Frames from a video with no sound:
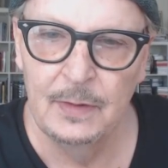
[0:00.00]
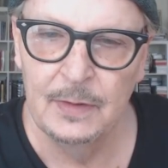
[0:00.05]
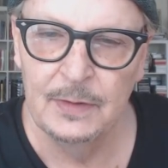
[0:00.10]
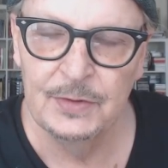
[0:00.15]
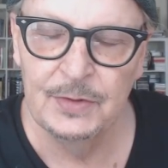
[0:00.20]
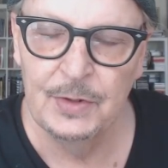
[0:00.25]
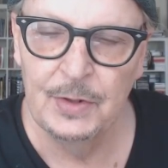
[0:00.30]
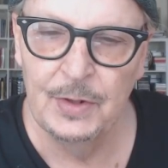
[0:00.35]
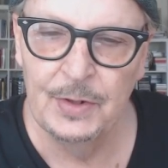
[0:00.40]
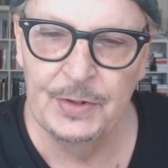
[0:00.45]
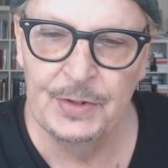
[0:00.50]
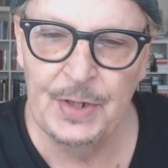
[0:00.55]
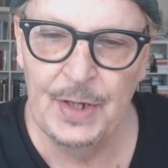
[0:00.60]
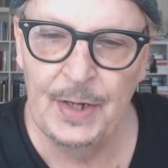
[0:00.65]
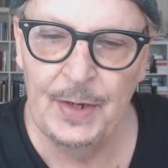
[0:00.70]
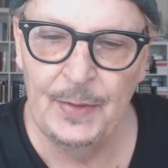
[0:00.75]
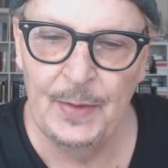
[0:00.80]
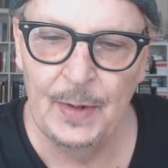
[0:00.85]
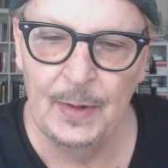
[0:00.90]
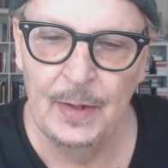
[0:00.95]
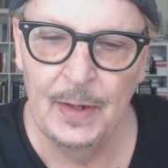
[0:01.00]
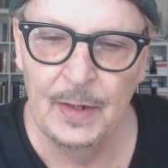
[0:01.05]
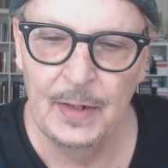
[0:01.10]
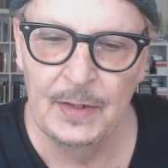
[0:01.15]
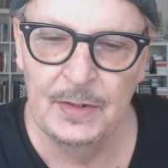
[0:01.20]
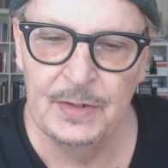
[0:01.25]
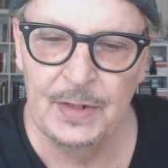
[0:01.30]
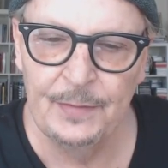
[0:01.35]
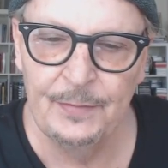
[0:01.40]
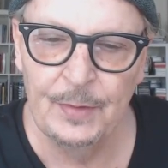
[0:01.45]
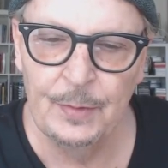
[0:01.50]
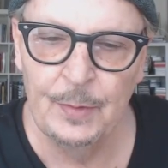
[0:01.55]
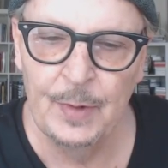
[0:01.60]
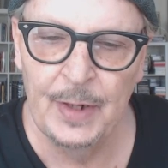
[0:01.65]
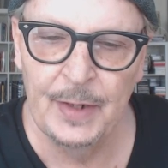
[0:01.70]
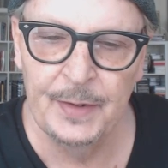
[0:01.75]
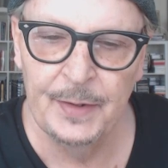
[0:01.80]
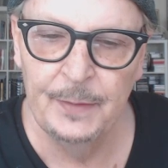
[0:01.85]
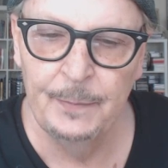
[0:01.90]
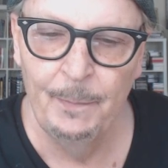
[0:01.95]
as good as anything Iggy's ever
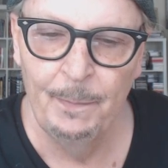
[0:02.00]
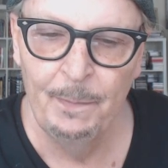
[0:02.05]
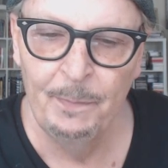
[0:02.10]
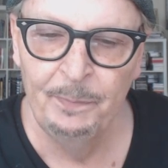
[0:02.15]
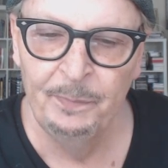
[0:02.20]
written.